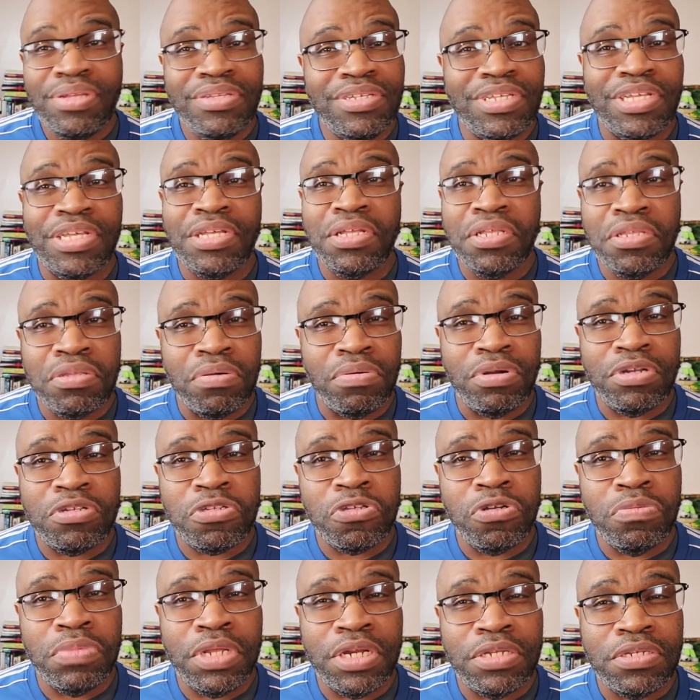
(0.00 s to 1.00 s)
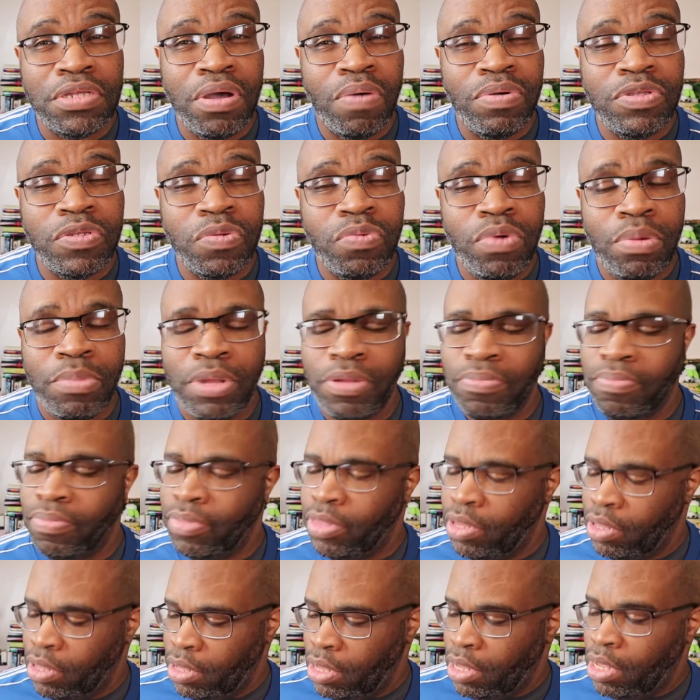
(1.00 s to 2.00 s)
See, don't assume that it's always a woman.
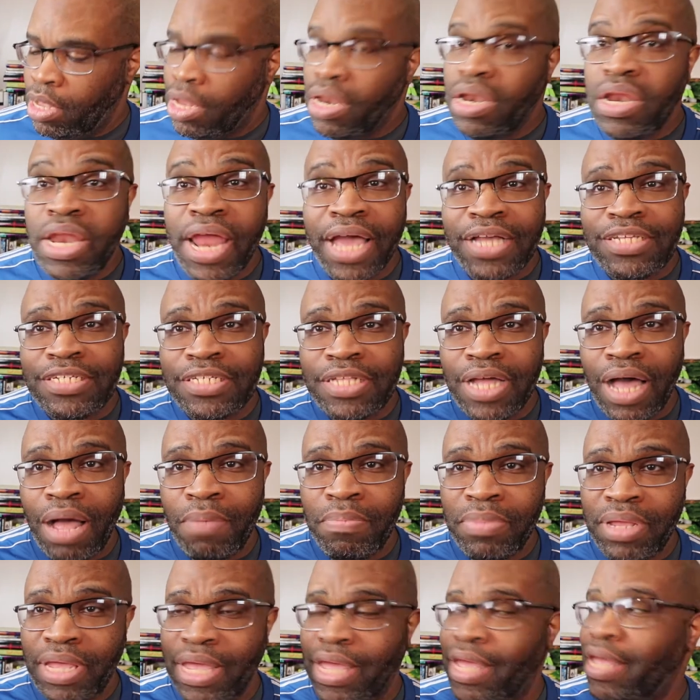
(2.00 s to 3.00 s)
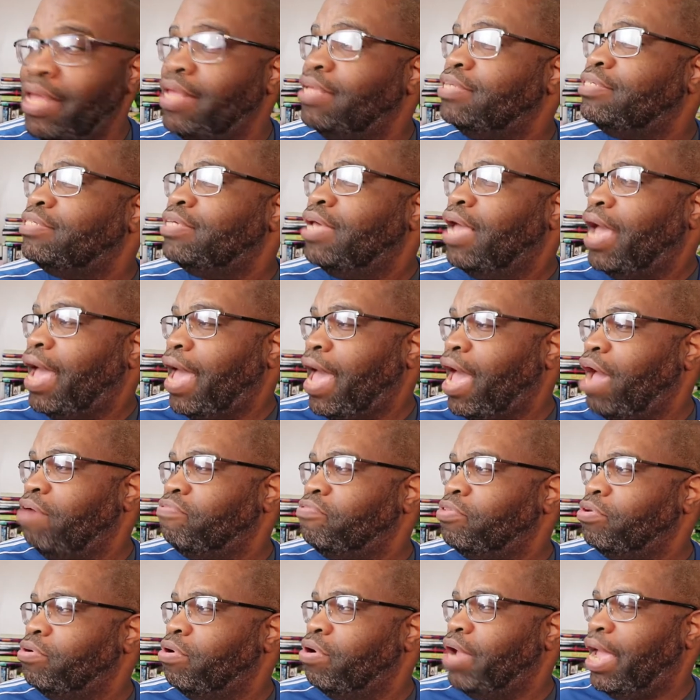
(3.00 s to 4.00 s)
Next up is
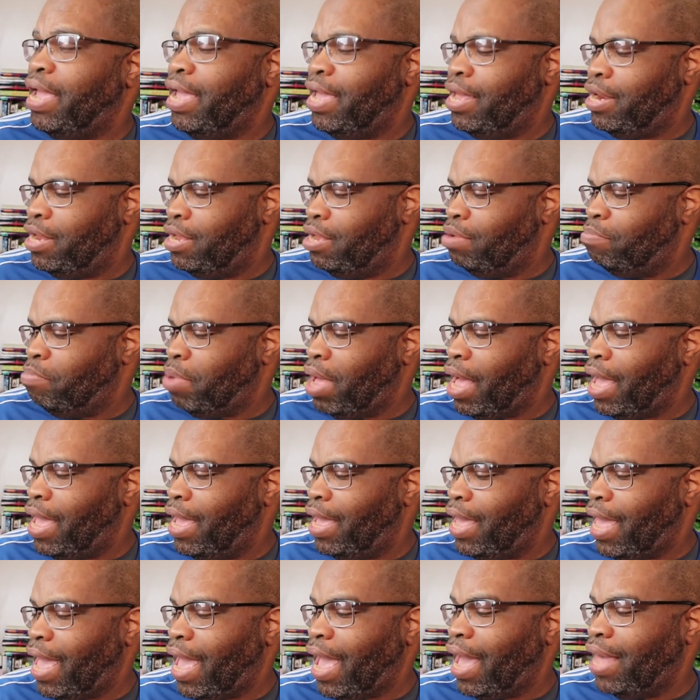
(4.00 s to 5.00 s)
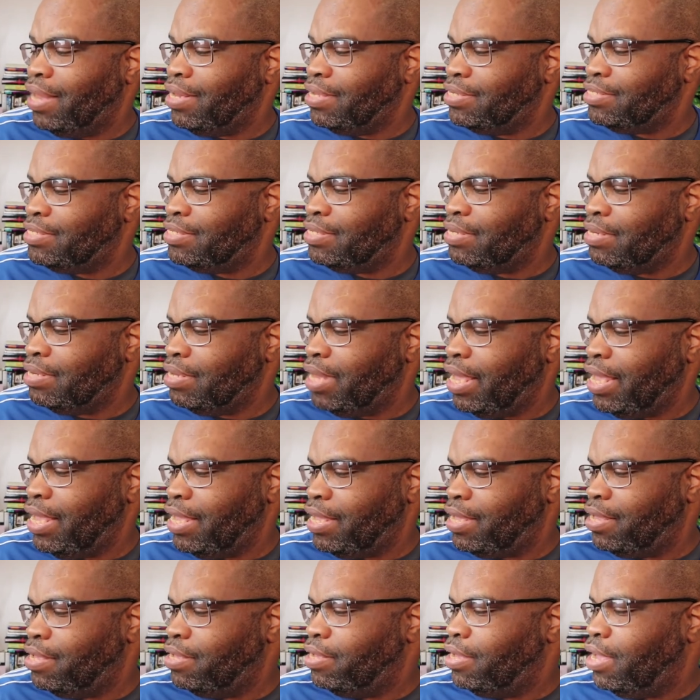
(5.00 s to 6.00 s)
After Anna by Alex
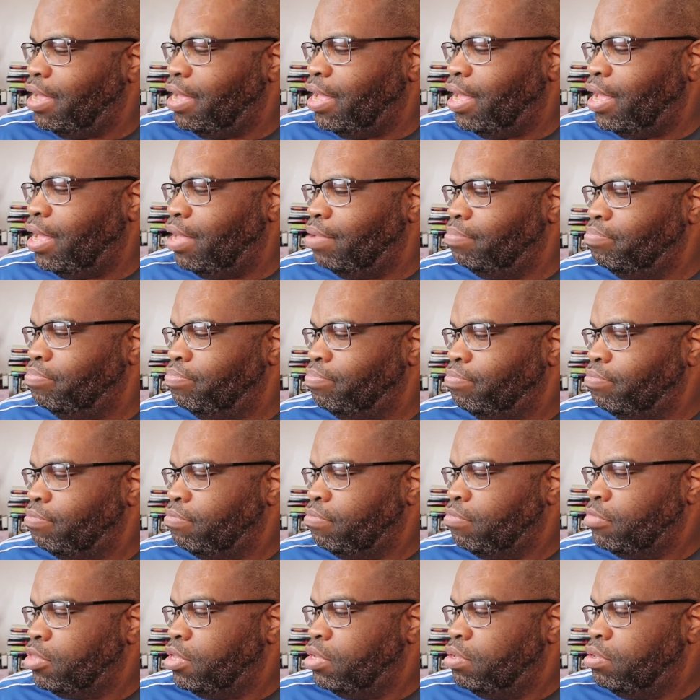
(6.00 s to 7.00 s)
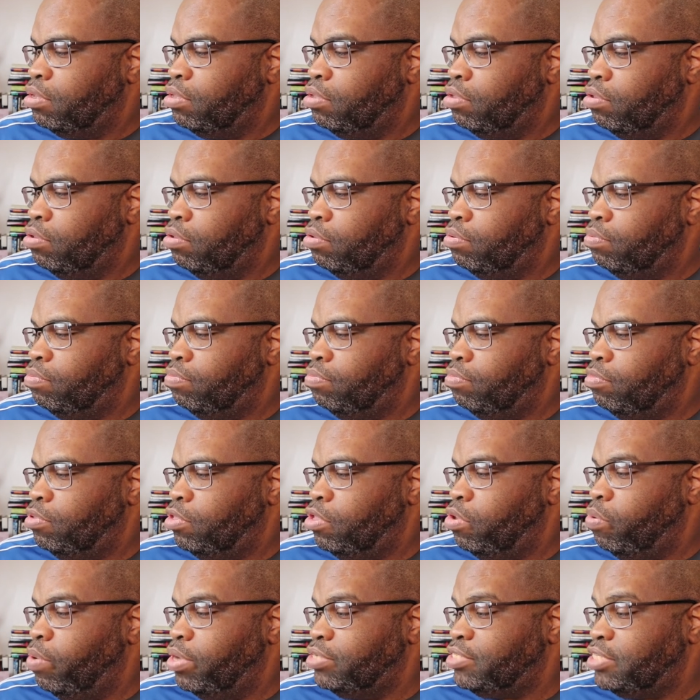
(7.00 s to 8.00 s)
Lake, uh,
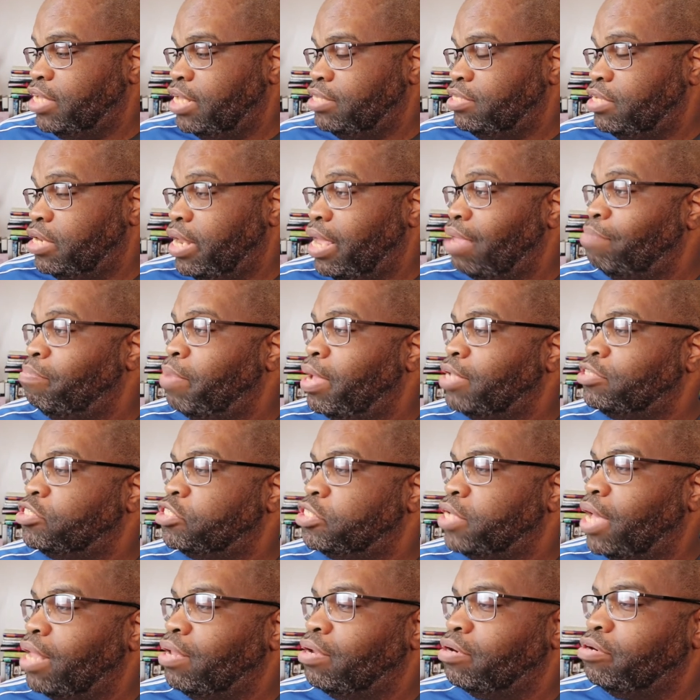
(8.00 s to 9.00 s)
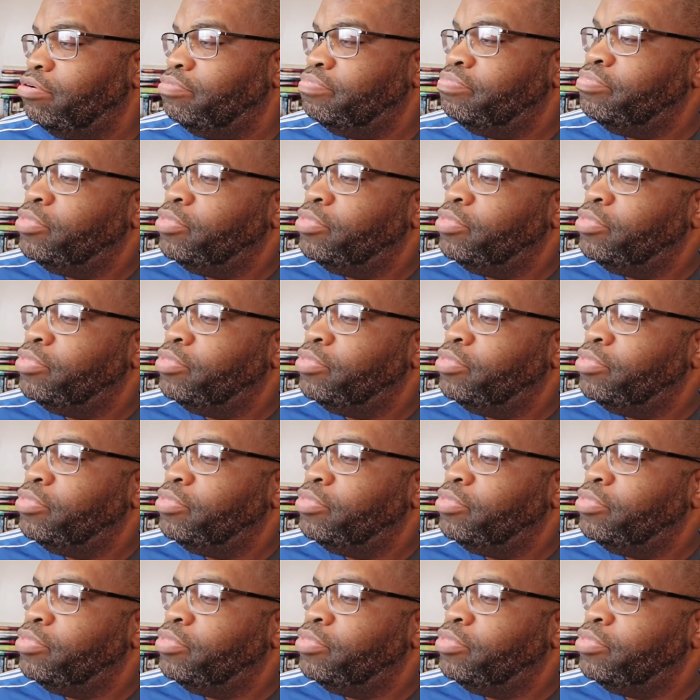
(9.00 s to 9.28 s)
USA Today bestseller.